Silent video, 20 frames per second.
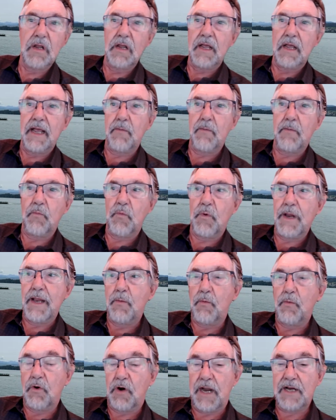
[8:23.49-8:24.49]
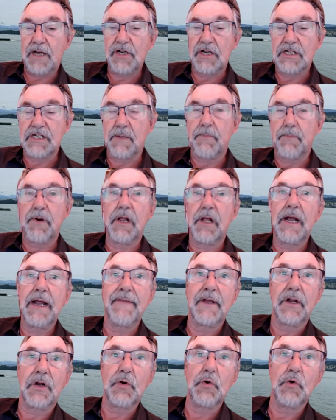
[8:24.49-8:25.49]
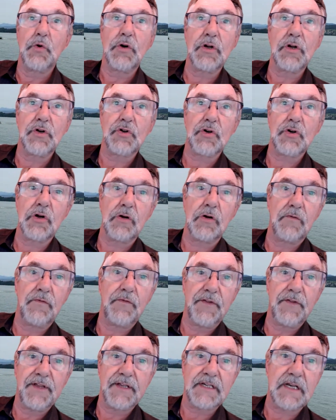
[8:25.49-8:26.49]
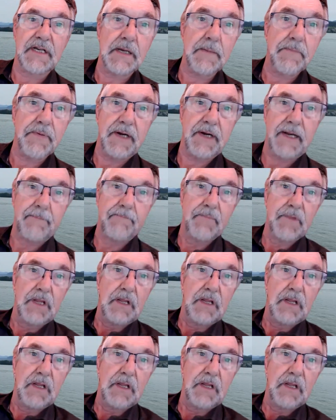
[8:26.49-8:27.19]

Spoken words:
and we were actually supplying the core control for this company.